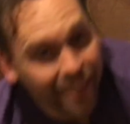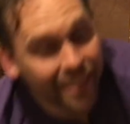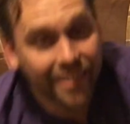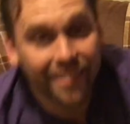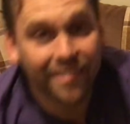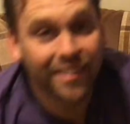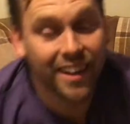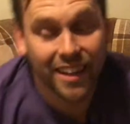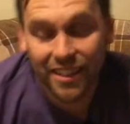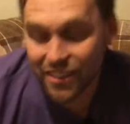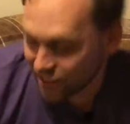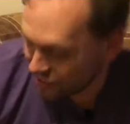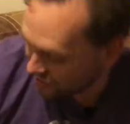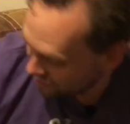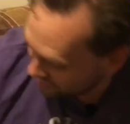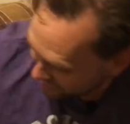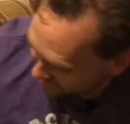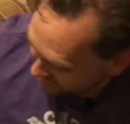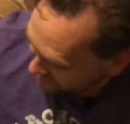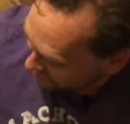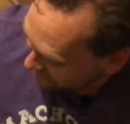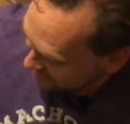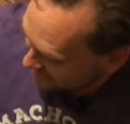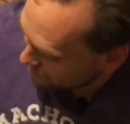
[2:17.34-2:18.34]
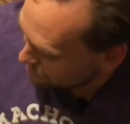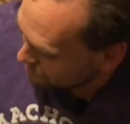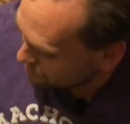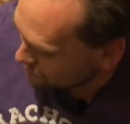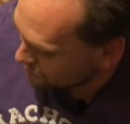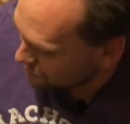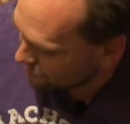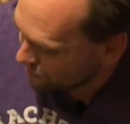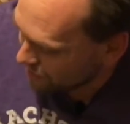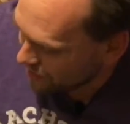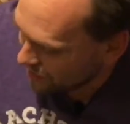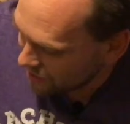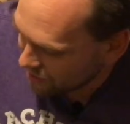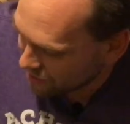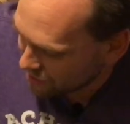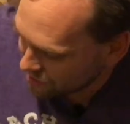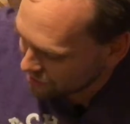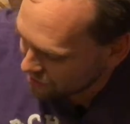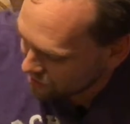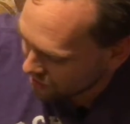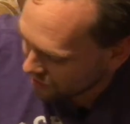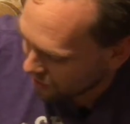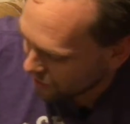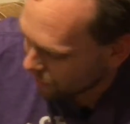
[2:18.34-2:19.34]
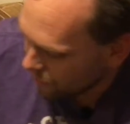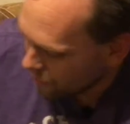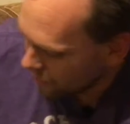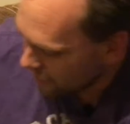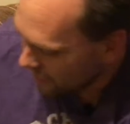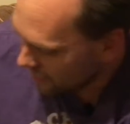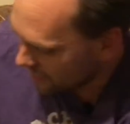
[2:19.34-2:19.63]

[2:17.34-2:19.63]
you're a legend. You're an absolute legend. So